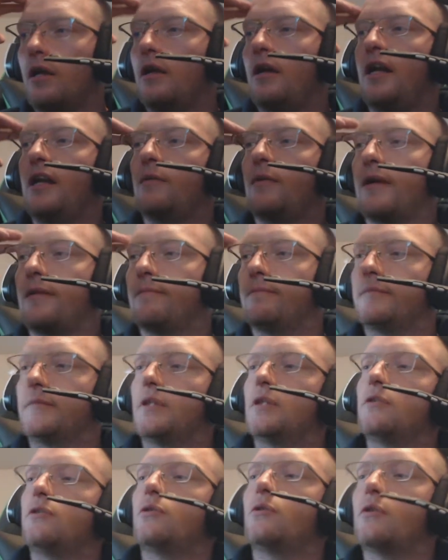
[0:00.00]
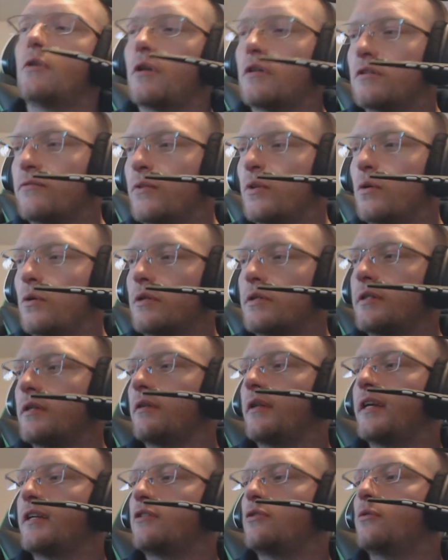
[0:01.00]
Anyway, $200 for the Corsair
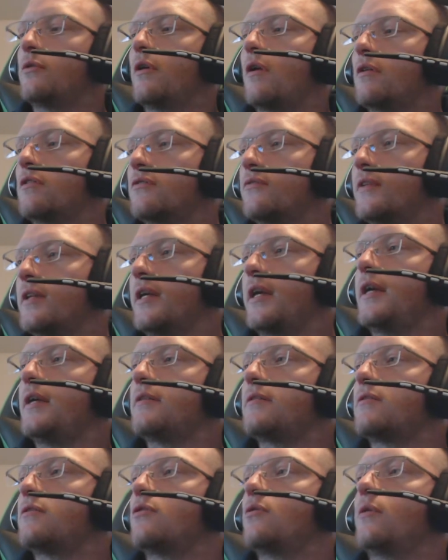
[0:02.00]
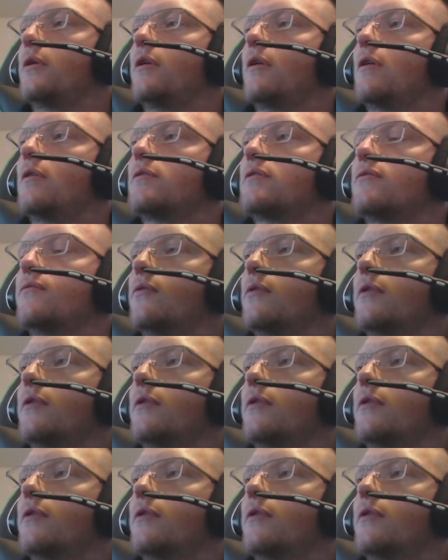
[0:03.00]
link, $200 for the case, $200